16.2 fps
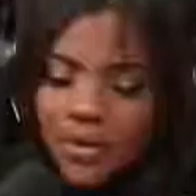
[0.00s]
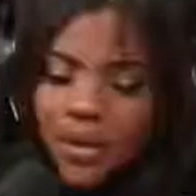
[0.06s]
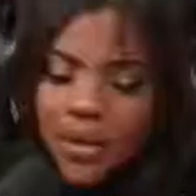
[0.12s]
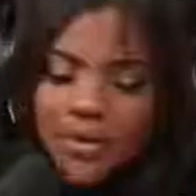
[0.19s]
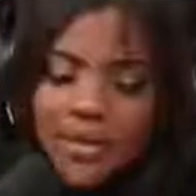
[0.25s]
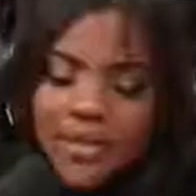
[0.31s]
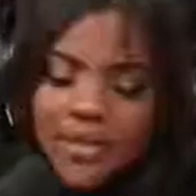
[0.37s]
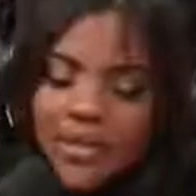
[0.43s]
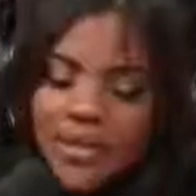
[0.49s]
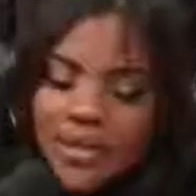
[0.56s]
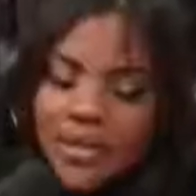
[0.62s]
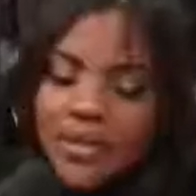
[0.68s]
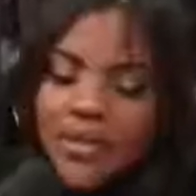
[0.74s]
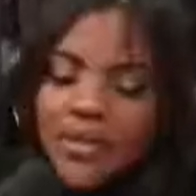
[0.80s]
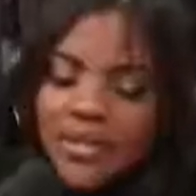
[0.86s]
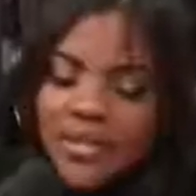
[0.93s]
because
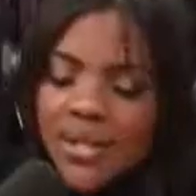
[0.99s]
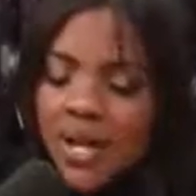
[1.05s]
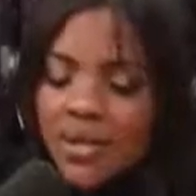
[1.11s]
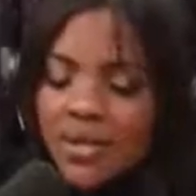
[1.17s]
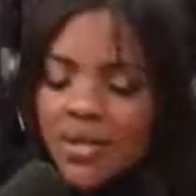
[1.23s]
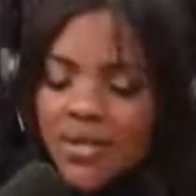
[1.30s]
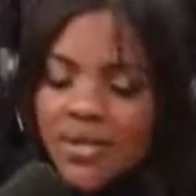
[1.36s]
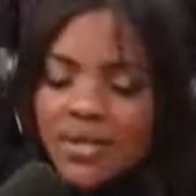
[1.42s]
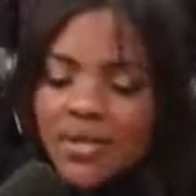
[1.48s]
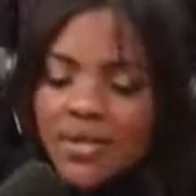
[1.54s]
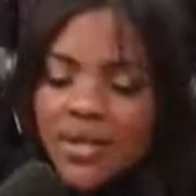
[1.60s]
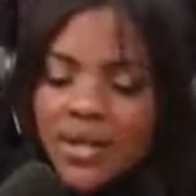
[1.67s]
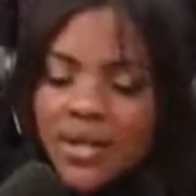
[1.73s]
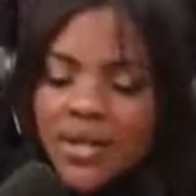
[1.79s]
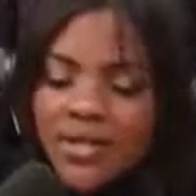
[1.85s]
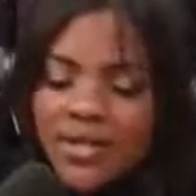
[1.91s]
he knows exactly what he's
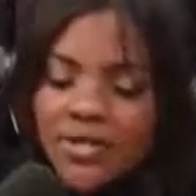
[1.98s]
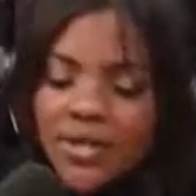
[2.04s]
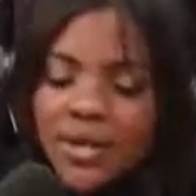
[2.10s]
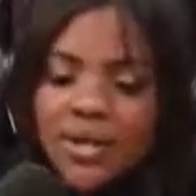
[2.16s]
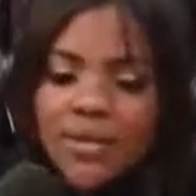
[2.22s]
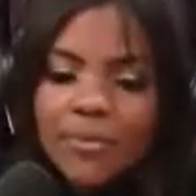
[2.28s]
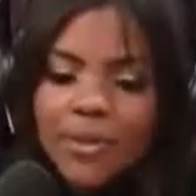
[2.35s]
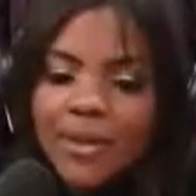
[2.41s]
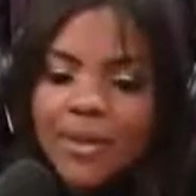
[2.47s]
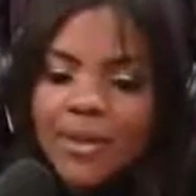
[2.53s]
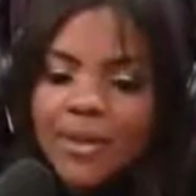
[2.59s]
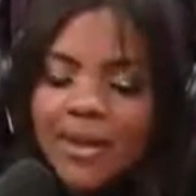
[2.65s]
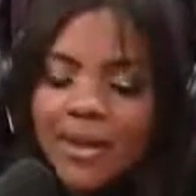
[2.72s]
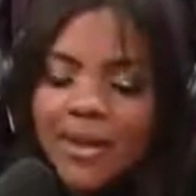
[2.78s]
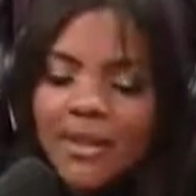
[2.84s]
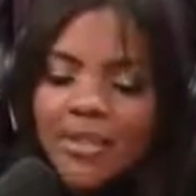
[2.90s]
doing, and he's a traitor. But
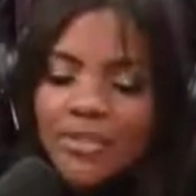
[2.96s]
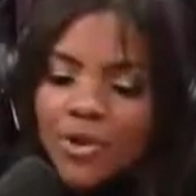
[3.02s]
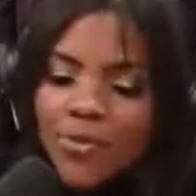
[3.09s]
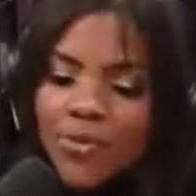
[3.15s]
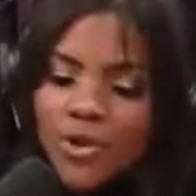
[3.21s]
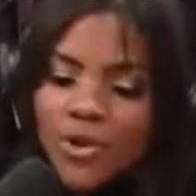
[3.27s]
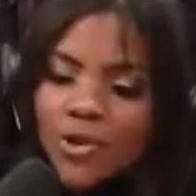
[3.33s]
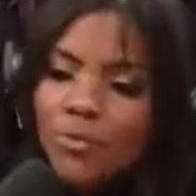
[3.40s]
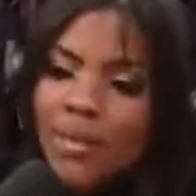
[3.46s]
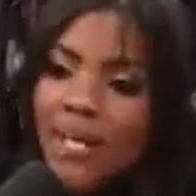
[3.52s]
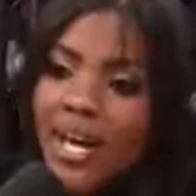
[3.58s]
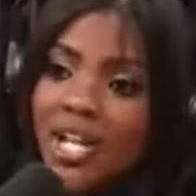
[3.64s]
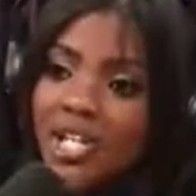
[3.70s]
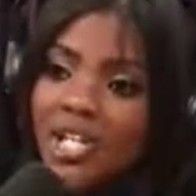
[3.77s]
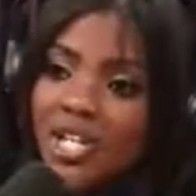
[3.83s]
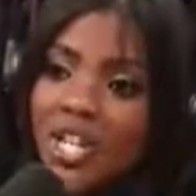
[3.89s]
the third vertical being
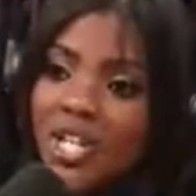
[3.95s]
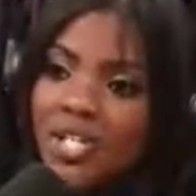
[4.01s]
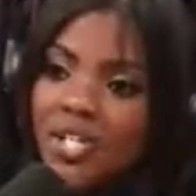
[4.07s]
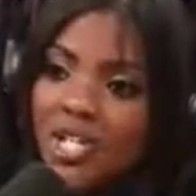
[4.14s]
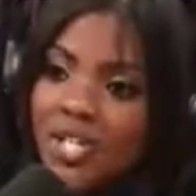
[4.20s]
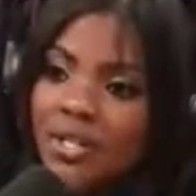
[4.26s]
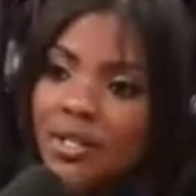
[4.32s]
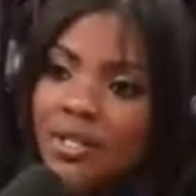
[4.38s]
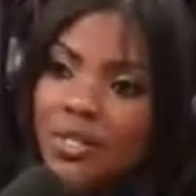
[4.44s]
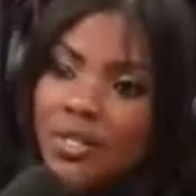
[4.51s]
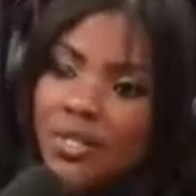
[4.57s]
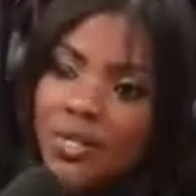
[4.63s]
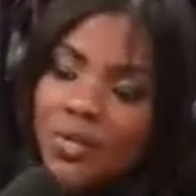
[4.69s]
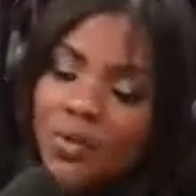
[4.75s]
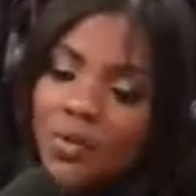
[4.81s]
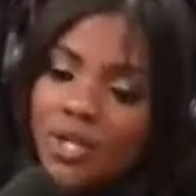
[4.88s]
education,
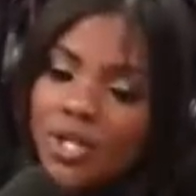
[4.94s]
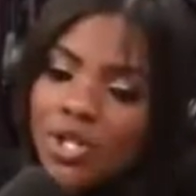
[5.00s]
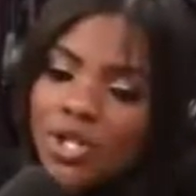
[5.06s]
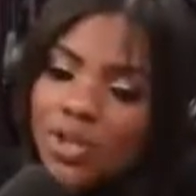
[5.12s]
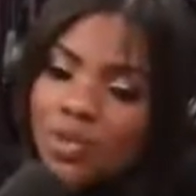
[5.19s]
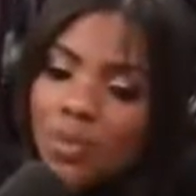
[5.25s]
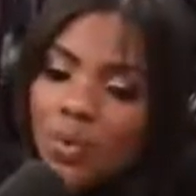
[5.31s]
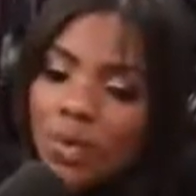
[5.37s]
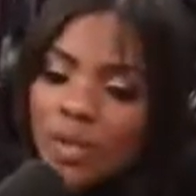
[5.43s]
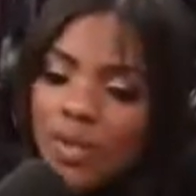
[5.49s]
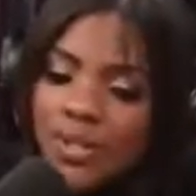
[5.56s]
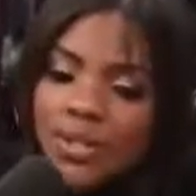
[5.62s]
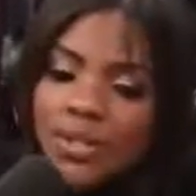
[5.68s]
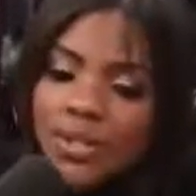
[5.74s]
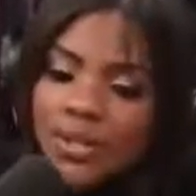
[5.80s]
which was...